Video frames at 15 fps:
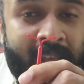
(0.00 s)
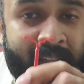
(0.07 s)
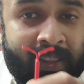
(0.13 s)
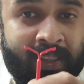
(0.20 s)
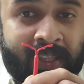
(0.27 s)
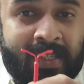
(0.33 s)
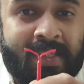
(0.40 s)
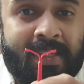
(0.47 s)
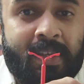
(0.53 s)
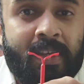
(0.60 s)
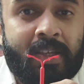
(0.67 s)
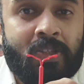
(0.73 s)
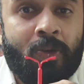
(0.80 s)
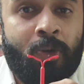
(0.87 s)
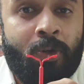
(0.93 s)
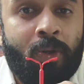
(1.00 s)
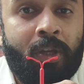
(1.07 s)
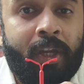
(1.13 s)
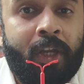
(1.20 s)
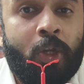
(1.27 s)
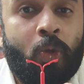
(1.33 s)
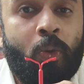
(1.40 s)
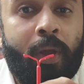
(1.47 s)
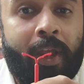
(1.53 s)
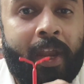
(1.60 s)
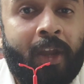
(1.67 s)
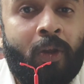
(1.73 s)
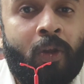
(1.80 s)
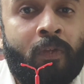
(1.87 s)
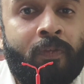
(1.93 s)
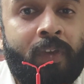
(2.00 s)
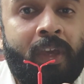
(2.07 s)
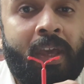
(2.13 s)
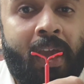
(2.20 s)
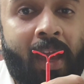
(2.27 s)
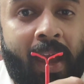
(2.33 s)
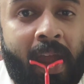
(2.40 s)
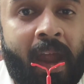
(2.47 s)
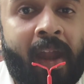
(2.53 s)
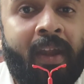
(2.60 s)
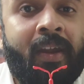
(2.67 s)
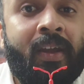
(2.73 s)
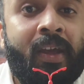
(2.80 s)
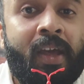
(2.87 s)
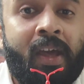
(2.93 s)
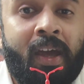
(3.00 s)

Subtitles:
this is going to lead to atrophy and